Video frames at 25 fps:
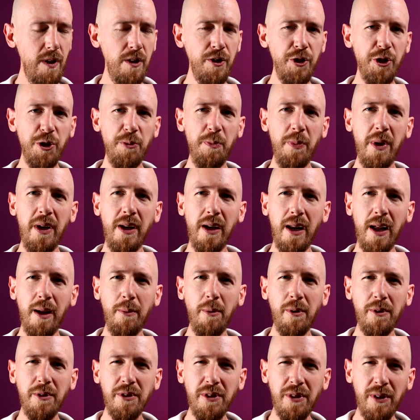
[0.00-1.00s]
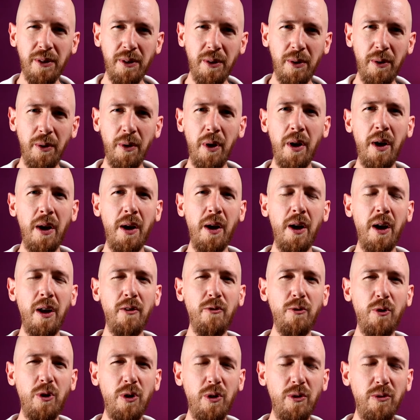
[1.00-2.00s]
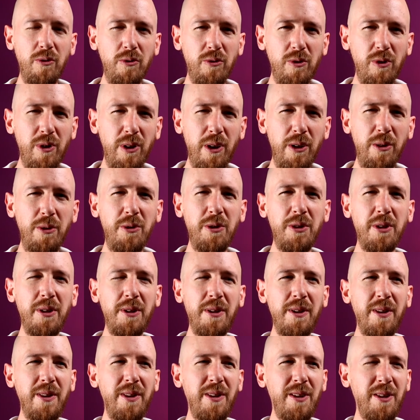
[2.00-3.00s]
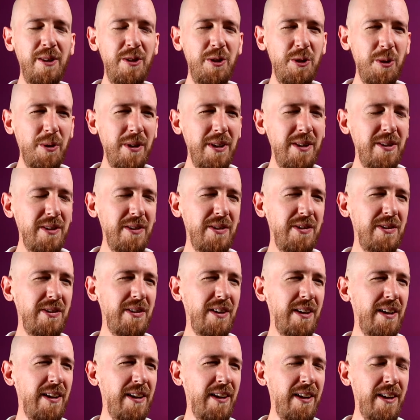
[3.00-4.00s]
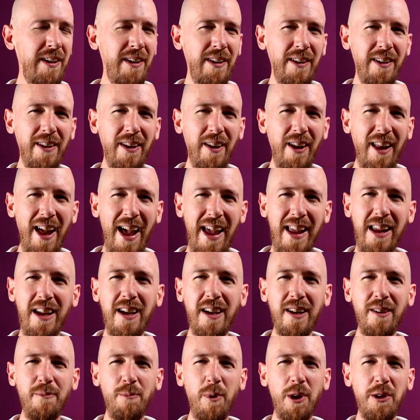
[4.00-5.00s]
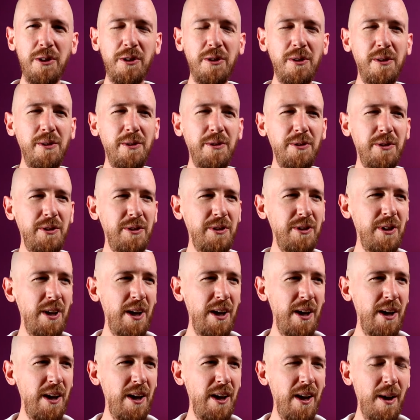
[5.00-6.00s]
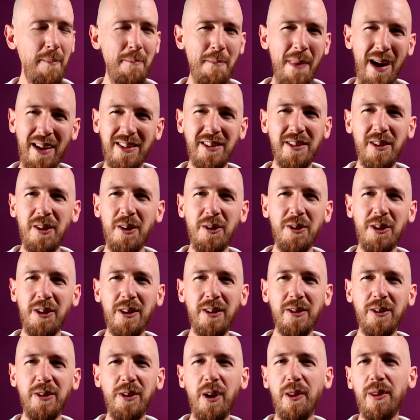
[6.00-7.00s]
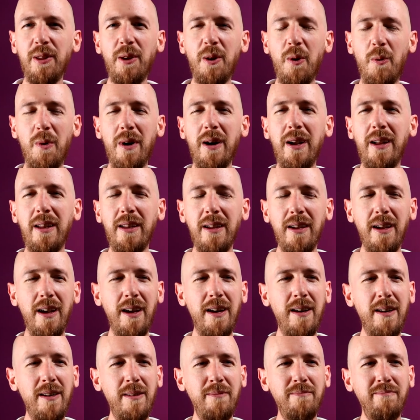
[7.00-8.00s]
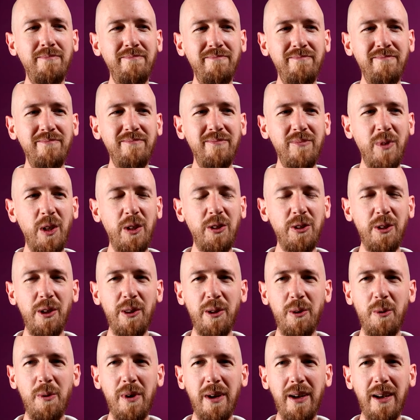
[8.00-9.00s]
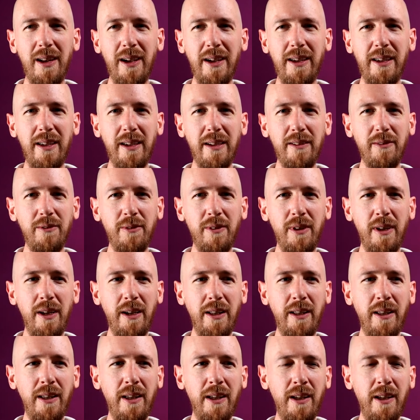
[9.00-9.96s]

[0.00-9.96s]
Just being able to loosen the joints, aching muscles, massage. There's nothing quite like it, really.